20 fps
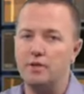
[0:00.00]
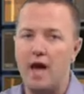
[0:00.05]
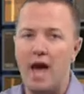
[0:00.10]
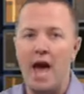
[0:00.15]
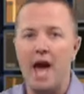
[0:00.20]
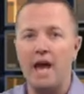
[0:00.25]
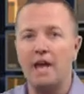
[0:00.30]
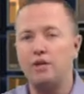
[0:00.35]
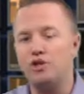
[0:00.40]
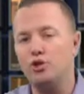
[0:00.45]

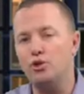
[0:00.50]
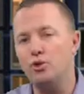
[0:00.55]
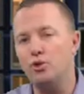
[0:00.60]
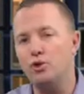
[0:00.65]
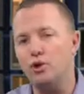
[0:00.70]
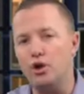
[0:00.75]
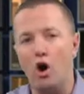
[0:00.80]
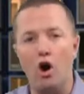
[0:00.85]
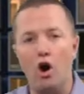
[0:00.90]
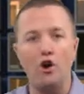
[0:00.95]
attitude
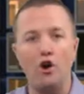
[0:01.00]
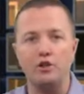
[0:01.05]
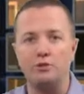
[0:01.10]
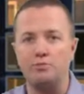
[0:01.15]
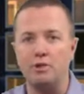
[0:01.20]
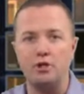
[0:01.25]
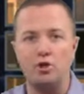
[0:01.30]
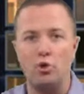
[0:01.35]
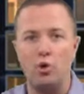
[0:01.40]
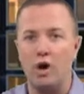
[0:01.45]
and heart has
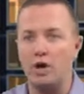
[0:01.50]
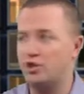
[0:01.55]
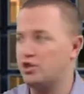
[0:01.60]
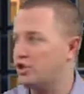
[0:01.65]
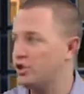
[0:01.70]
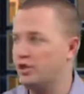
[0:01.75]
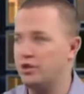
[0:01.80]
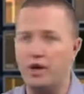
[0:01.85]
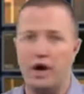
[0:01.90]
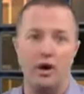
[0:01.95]
been
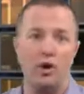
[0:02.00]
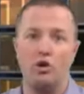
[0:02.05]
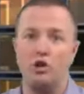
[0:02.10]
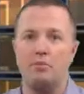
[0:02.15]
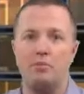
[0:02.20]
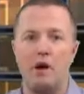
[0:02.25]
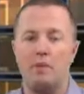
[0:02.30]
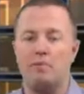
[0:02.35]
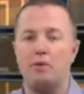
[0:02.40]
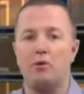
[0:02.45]
questioned, not
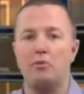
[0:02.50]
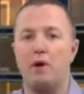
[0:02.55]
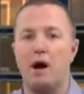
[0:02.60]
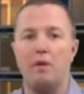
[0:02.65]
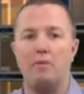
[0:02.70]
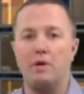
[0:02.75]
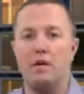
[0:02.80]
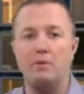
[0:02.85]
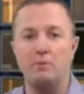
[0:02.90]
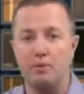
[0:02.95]
only by people
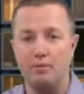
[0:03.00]
by me,